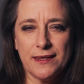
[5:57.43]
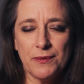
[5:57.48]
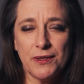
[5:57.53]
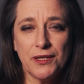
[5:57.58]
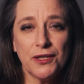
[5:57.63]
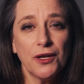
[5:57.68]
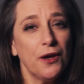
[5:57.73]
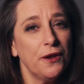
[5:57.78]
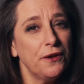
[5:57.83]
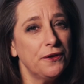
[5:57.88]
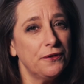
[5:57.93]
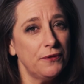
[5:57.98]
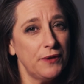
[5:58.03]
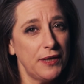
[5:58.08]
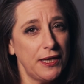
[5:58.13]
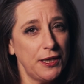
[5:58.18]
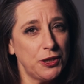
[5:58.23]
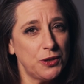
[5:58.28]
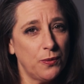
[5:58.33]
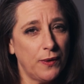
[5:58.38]
I'm going to go through
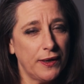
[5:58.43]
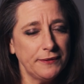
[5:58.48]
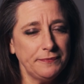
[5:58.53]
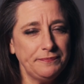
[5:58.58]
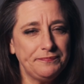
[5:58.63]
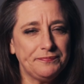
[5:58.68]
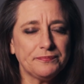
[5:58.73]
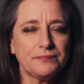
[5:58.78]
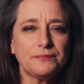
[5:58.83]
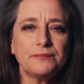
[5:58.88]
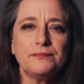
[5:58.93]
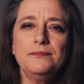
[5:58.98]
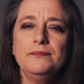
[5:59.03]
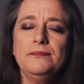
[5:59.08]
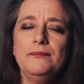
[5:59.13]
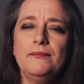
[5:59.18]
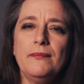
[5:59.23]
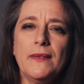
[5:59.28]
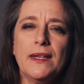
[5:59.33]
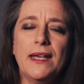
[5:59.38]
each one,
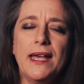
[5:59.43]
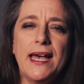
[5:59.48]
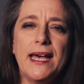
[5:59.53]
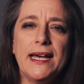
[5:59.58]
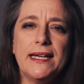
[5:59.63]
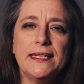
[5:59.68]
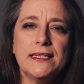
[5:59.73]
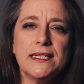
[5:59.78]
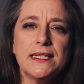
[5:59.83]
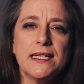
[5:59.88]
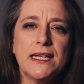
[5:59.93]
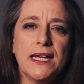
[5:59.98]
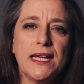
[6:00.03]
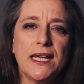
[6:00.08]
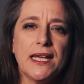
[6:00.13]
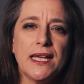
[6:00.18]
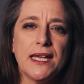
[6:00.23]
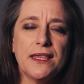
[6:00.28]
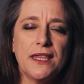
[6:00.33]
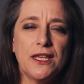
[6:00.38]
and
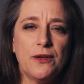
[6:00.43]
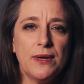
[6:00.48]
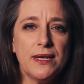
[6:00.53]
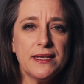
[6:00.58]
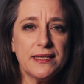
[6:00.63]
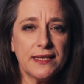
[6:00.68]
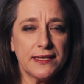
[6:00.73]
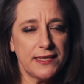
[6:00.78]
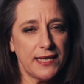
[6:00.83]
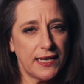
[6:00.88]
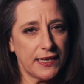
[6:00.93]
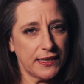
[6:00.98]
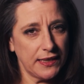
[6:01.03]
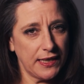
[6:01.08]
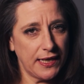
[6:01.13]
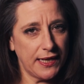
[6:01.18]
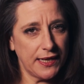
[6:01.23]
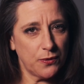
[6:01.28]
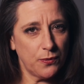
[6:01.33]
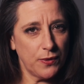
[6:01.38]
there is a
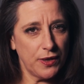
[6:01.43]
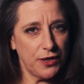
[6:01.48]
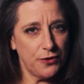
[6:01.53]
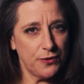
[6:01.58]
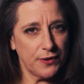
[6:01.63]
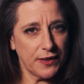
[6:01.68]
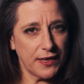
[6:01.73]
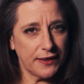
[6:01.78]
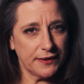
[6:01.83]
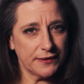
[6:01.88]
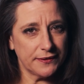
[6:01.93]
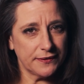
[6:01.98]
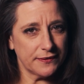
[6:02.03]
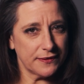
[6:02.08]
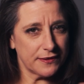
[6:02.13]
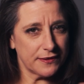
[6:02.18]
technique where you can